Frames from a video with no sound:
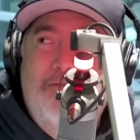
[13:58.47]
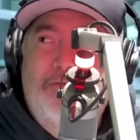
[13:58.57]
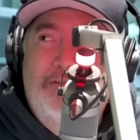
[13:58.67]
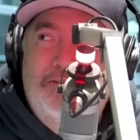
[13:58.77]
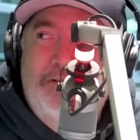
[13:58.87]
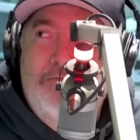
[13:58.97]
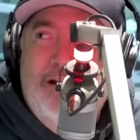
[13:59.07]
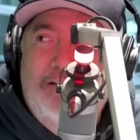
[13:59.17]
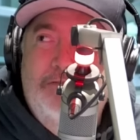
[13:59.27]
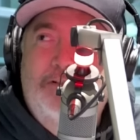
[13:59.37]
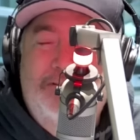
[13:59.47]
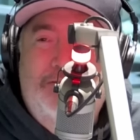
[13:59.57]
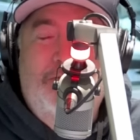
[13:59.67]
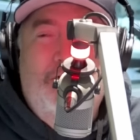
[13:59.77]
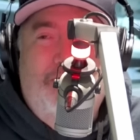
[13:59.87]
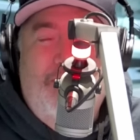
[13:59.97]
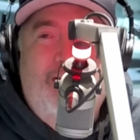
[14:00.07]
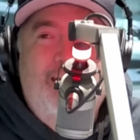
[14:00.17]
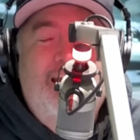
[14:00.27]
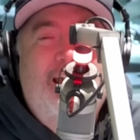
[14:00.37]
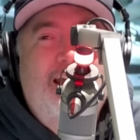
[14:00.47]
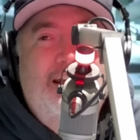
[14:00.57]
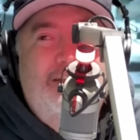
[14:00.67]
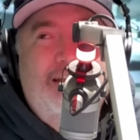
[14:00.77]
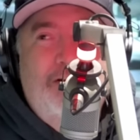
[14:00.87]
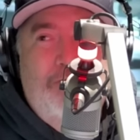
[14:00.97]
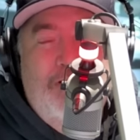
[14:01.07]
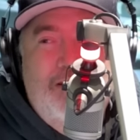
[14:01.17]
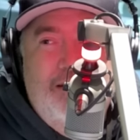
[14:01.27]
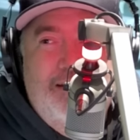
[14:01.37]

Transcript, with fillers: I mean, we'll just go back to it because it's sort of funny, is that when,